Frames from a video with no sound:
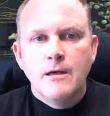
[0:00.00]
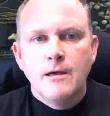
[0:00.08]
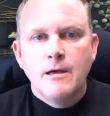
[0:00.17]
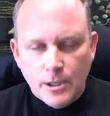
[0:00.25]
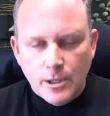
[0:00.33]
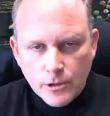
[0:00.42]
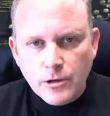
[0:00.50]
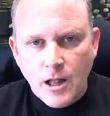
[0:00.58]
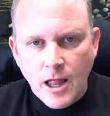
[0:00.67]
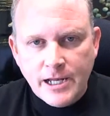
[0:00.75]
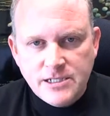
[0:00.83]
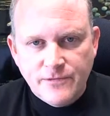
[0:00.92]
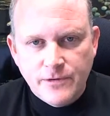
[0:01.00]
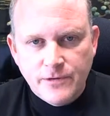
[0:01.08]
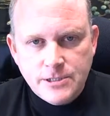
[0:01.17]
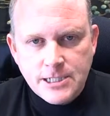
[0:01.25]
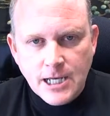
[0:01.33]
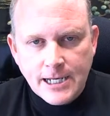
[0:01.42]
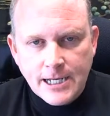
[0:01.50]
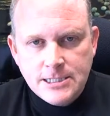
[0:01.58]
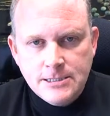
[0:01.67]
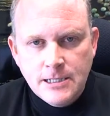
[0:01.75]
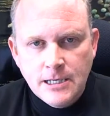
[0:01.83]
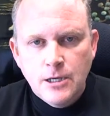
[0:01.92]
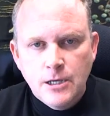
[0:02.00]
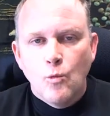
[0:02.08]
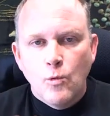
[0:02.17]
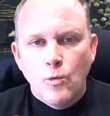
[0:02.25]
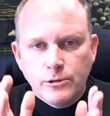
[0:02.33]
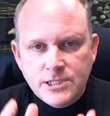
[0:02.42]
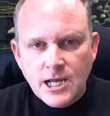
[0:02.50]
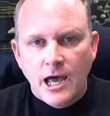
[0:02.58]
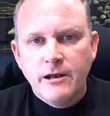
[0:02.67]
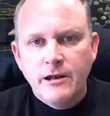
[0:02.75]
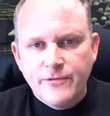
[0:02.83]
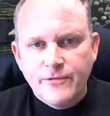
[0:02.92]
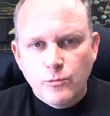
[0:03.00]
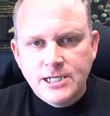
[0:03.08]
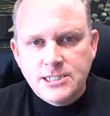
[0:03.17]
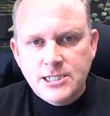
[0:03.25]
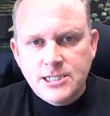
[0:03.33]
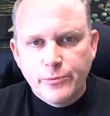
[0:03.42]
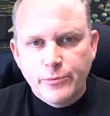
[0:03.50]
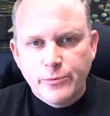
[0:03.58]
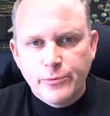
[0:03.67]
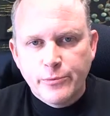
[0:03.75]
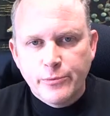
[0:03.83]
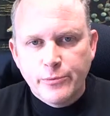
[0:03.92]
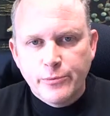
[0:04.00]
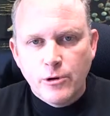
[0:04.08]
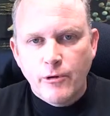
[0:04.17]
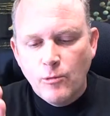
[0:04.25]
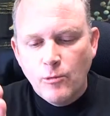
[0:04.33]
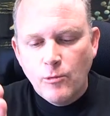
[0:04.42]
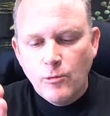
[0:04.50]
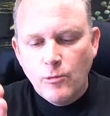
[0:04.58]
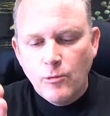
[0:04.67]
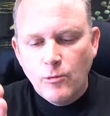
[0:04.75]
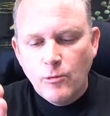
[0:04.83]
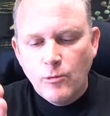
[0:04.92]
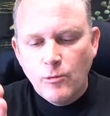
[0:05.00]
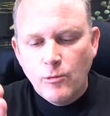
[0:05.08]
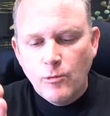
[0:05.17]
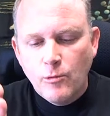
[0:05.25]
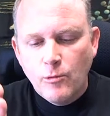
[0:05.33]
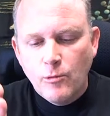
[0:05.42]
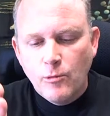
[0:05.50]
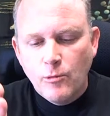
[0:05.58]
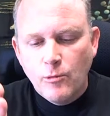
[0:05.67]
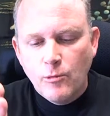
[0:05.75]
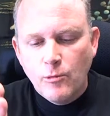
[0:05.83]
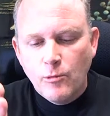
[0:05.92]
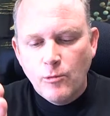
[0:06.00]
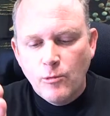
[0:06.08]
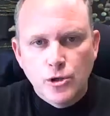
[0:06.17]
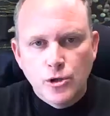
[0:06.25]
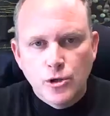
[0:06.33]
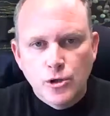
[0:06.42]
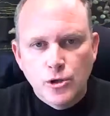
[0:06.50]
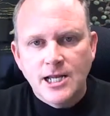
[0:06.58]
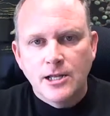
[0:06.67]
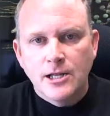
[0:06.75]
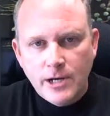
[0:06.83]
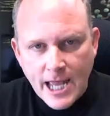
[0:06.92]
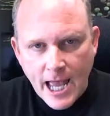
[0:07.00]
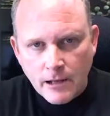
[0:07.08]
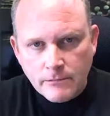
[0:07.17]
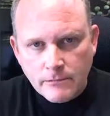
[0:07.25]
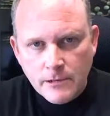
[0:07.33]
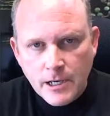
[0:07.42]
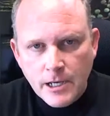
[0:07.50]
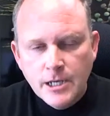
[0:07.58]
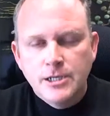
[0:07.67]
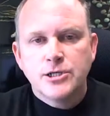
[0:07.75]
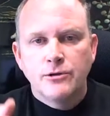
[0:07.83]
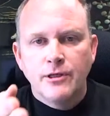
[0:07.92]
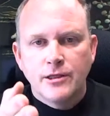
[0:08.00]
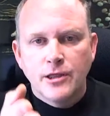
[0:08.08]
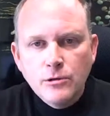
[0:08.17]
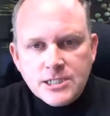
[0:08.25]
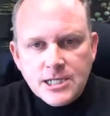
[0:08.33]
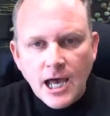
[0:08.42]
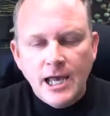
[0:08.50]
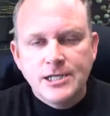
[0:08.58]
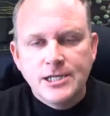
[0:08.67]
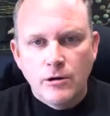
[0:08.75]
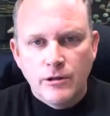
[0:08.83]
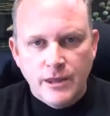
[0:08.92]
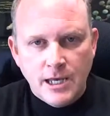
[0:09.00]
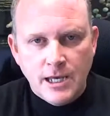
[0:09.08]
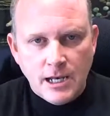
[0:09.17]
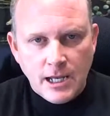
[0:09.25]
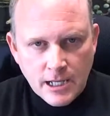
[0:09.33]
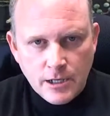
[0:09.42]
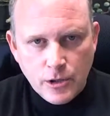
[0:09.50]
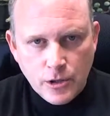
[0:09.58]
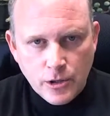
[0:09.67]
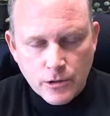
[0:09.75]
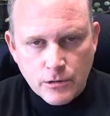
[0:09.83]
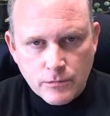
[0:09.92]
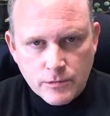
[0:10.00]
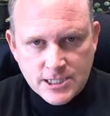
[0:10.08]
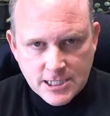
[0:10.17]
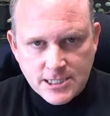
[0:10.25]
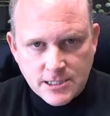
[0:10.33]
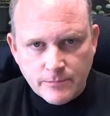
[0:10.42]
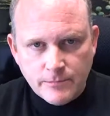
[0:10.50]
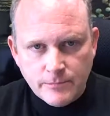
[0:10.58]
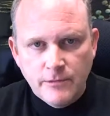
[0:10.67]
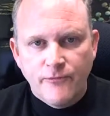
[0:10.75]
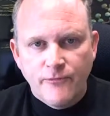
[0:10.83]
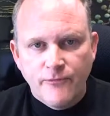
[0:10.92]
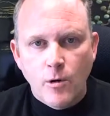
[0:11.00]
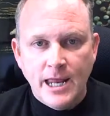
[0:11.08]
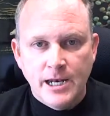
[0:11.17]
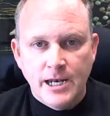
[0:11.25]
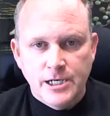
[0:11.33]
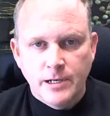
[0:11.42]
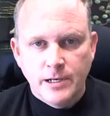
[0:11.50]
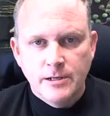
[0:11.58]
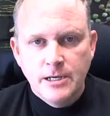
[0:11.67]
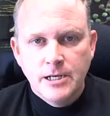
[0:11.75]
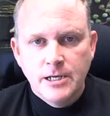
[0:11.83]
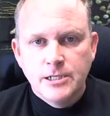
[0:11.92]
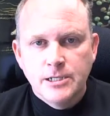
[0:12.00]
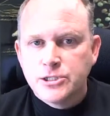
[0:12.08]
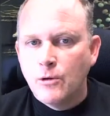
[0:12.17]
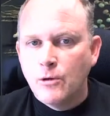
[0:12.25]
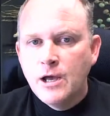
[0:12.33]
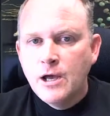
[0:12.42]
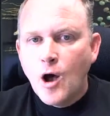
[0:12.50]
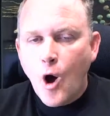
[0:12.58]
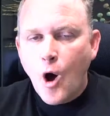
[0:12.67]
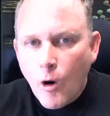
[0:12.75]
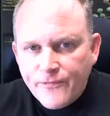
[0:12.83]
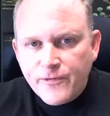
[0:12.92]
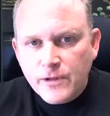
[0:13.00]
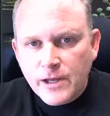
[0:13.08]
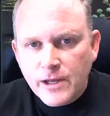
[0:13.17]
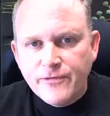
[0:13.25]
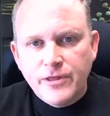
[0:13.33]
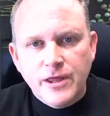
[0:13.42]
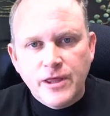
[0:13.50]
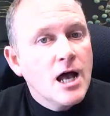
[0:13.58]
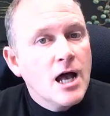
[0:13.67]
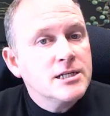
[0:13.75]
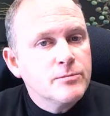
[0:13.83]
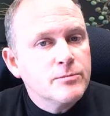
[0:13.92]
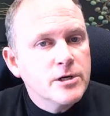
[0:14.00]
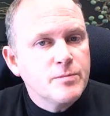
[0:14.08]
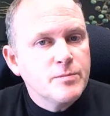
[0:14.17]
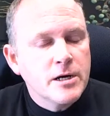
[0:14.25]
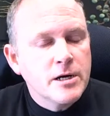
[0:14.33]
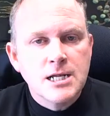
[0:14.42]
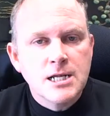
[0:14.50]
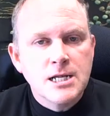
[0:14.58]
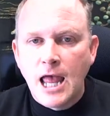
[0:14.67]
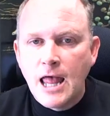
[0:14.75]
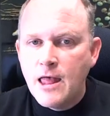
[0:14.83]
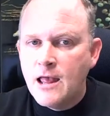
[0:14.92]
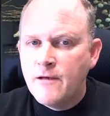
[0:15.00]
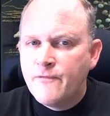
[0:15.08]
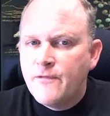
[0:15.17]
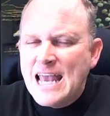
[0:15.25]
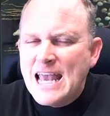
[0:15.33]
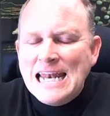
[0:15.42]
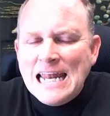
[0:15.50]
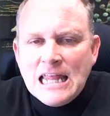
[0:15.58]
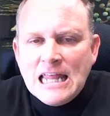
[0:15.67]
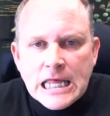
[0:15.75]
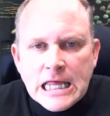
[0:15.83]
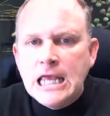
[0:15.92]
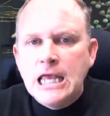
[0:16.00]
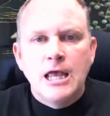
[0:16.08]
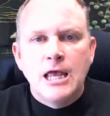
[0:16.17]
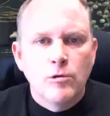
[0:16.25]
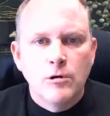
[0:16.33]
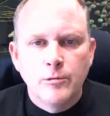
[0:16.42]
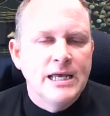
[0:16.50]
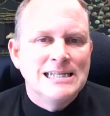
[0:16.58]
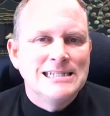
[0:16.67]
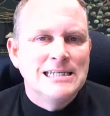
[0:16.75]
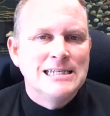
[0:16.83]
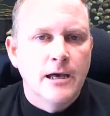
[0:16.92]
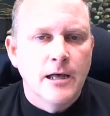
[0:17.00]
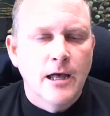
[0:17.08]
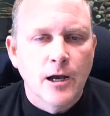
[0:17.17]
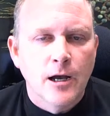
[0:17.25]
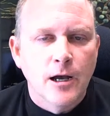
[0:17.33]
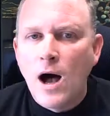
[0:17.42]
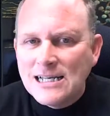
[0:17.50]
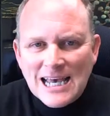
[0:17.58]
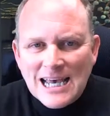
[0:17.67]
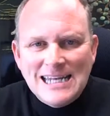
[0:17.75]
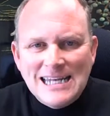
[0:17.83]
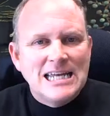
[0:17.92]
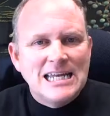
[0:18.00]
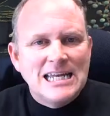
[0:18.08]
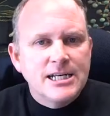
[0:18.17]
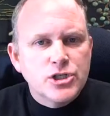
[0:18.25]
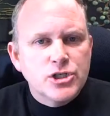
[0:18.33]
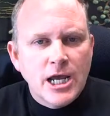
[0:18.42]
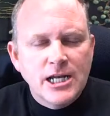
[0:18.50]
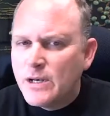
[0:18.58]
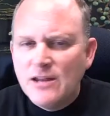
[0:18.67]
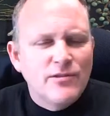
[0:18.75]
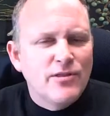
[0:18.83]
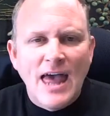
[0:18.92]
bill your clients for those sites. When you sign up for the reseller program, we will migrate those sites over to your reseller account so that those sites are then in your system for management. So hopefully for the customer experience, if anything, it will be a quasi-DNS change, but even